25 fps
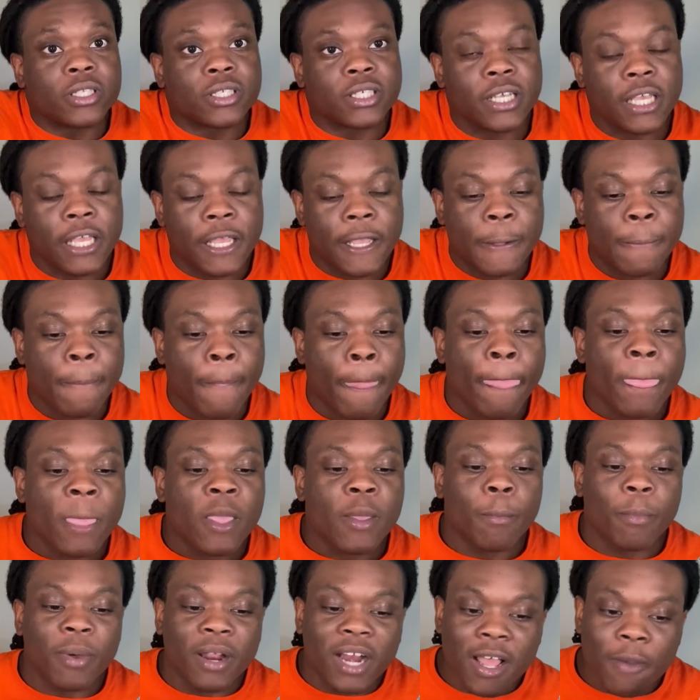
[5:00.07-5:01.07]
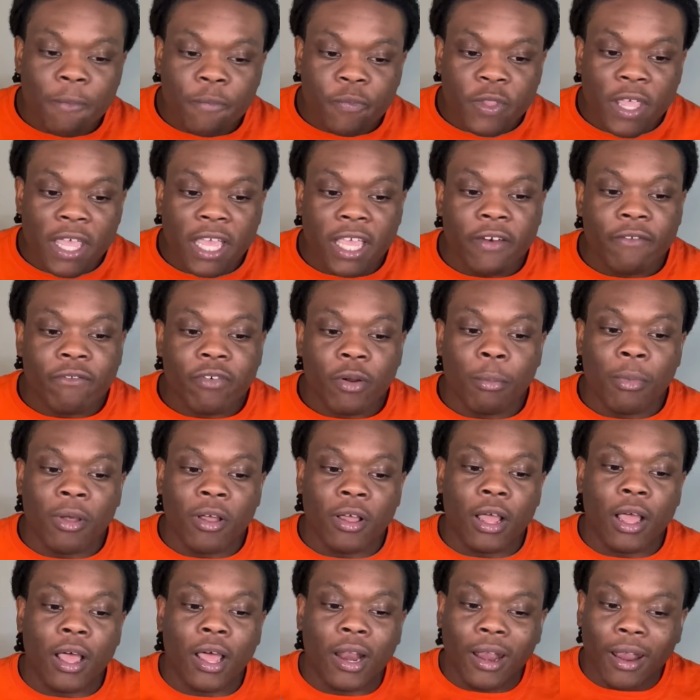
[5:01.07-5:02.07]
team. But I'm thinking from
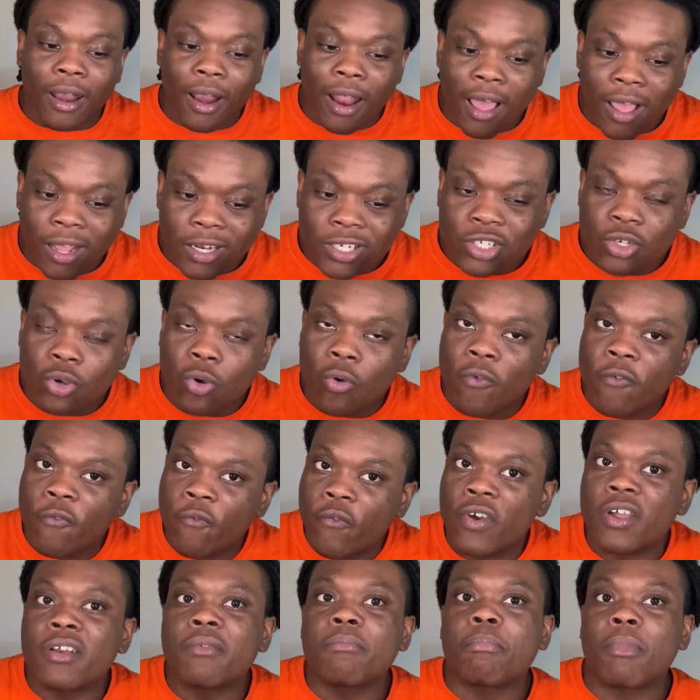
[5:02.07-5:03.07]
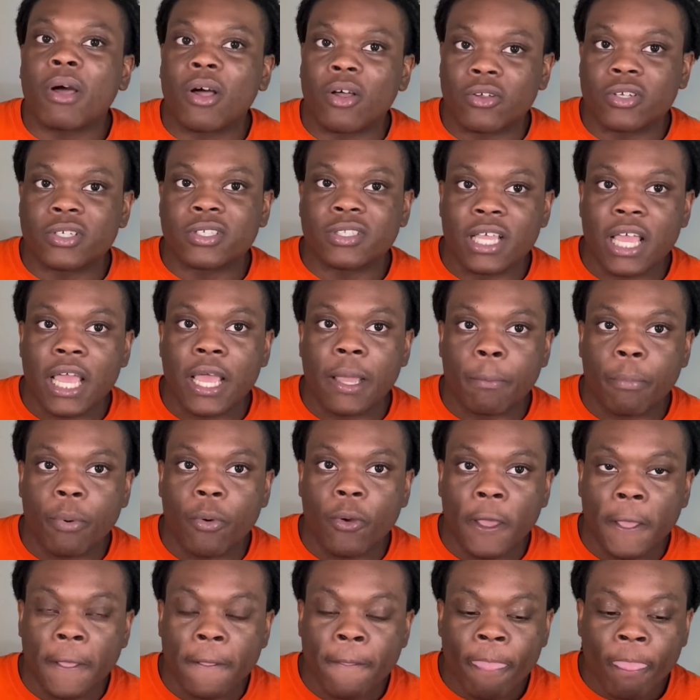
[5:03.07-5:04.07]
a logical football
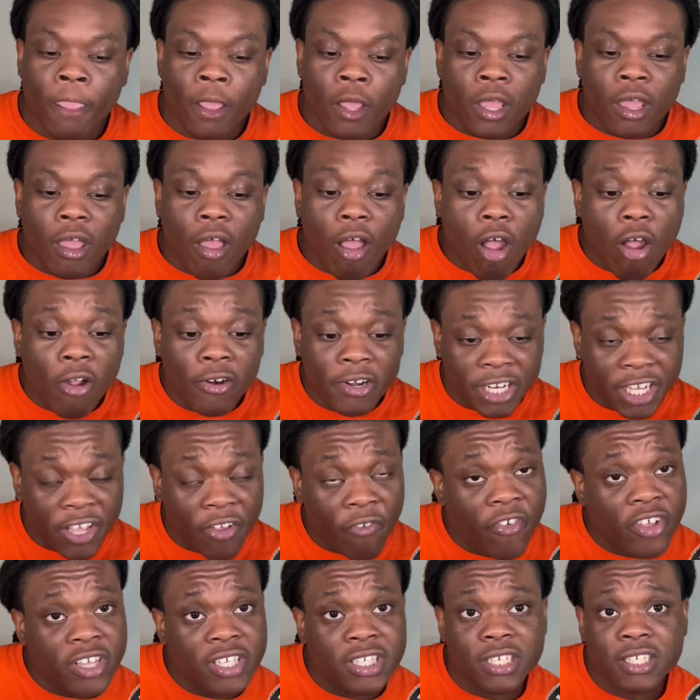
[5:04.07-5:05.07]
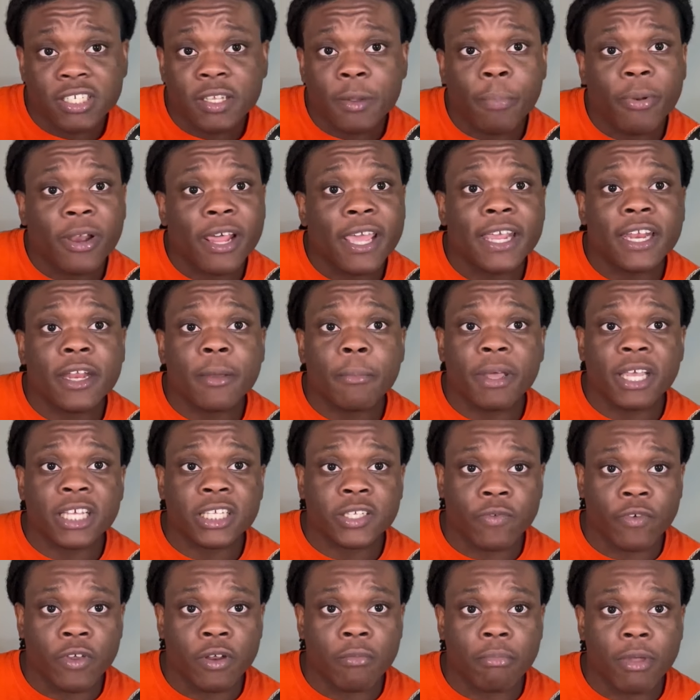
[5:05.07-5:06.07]
standpoint, our defense isn't playing the
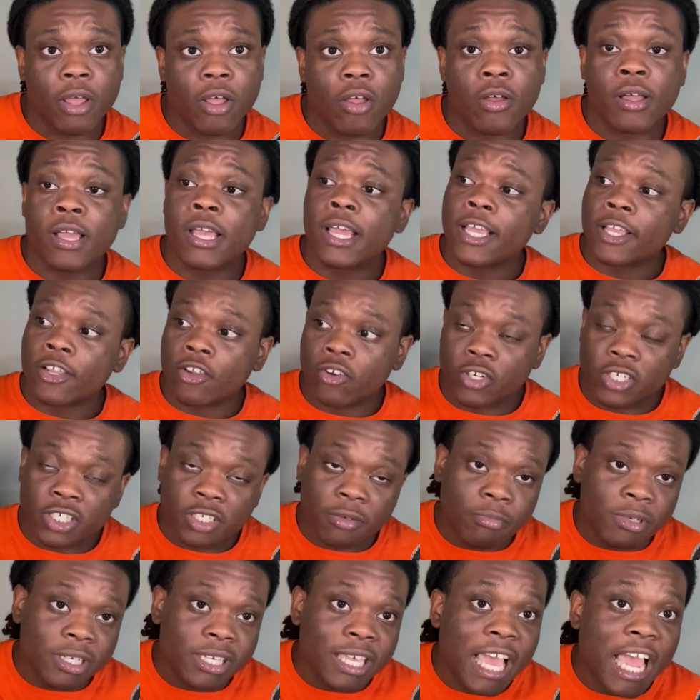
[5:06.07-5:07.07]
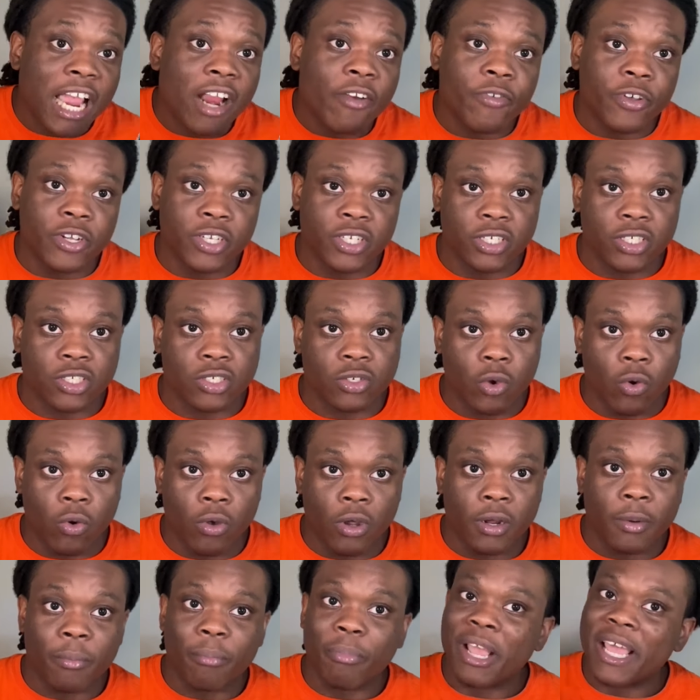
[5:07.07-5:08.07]
best football. Christian McCaffrey just
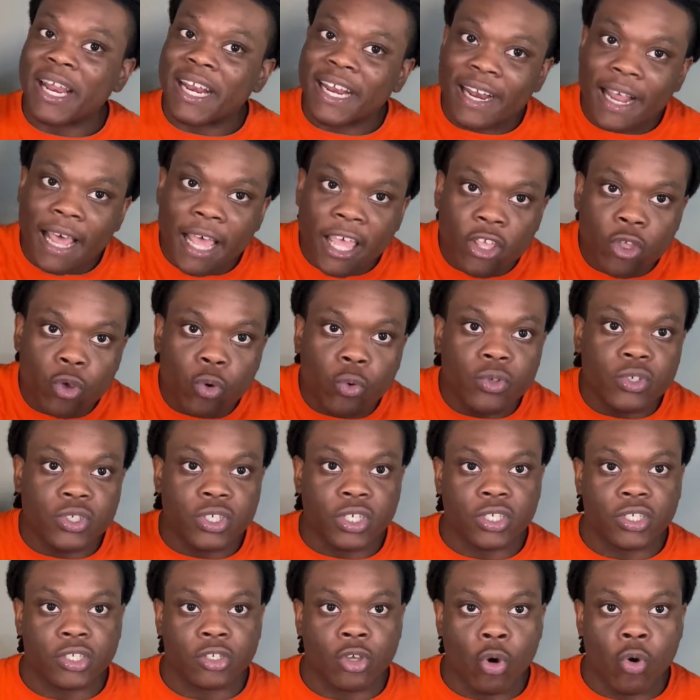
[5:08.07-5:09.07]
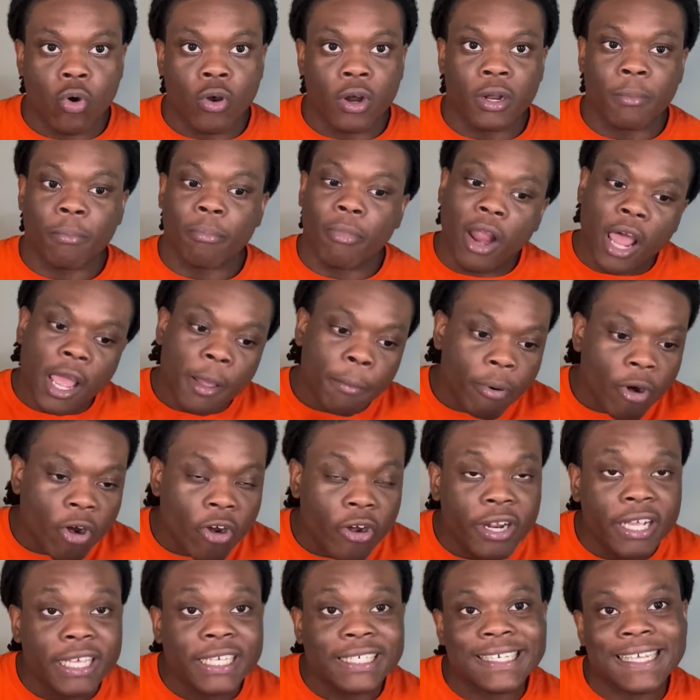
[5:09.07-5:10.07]
scored. Brandon Ayuk just scored. Brock
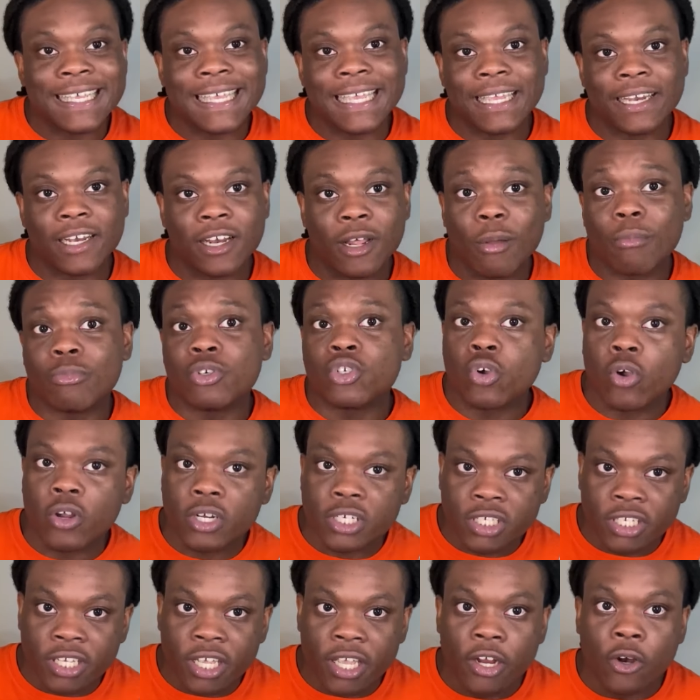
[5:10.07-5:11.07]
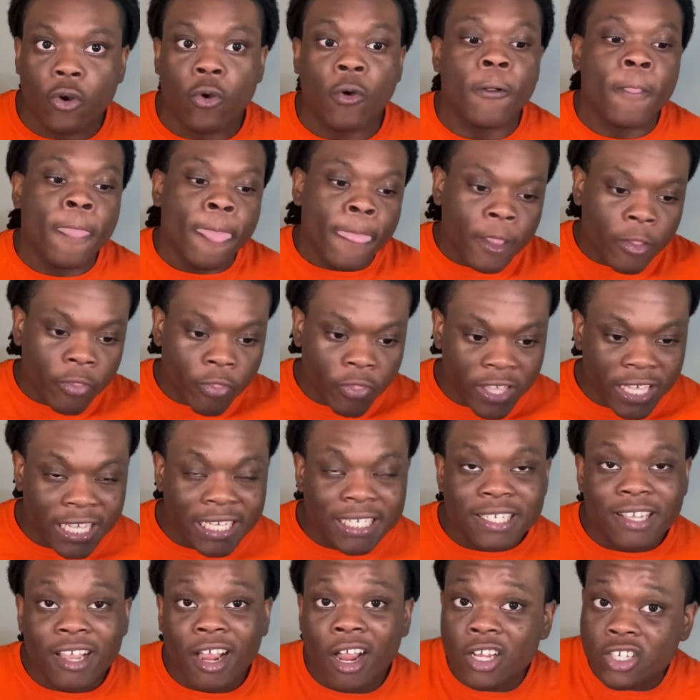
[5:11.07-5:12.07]
Purdy is heating up. George Kittle.
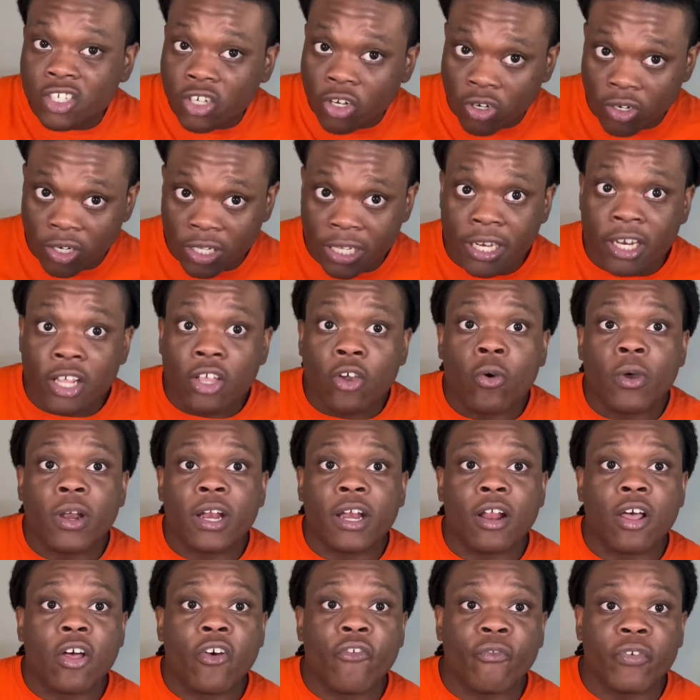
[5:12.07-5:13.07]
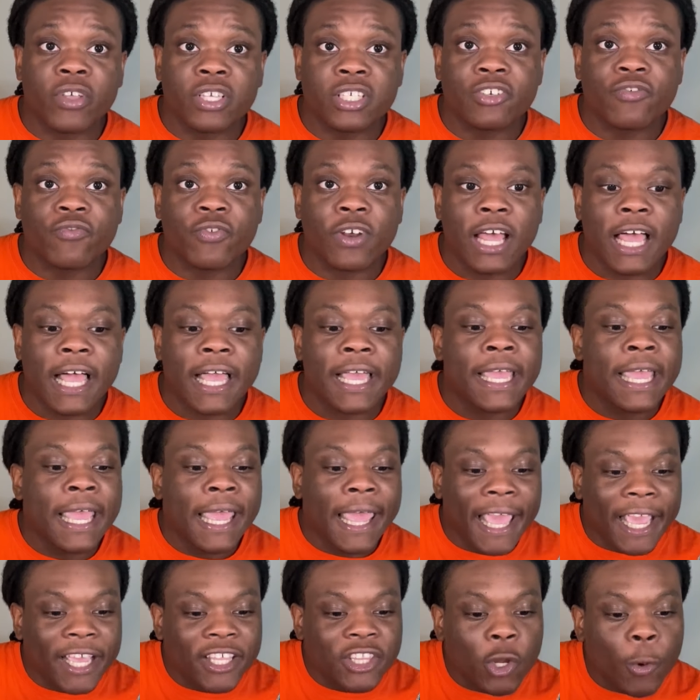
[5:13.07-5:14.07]
These guys are leaning on an offensive line,
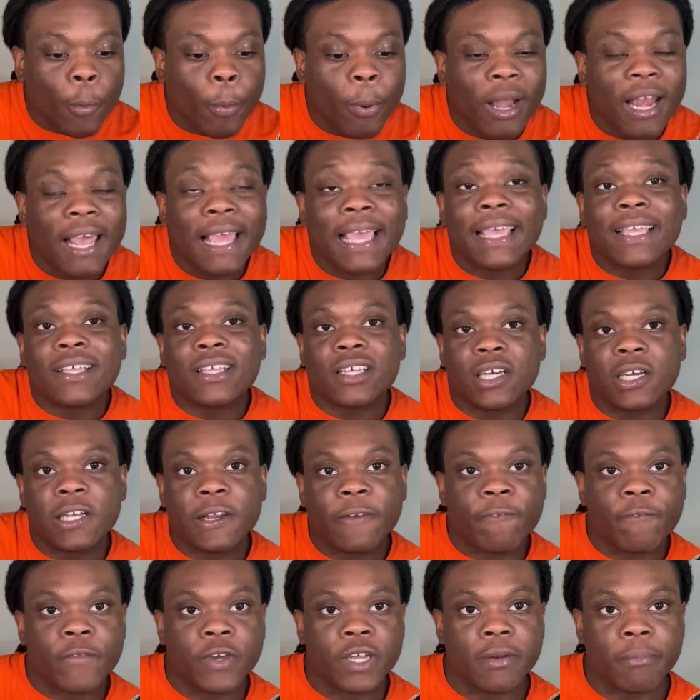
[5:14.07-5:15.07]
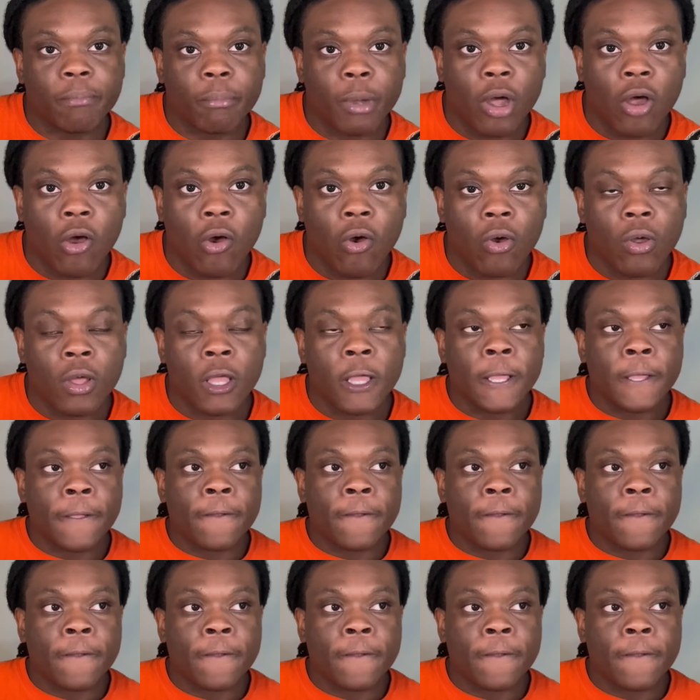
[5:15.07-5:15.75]
and they're playing good football.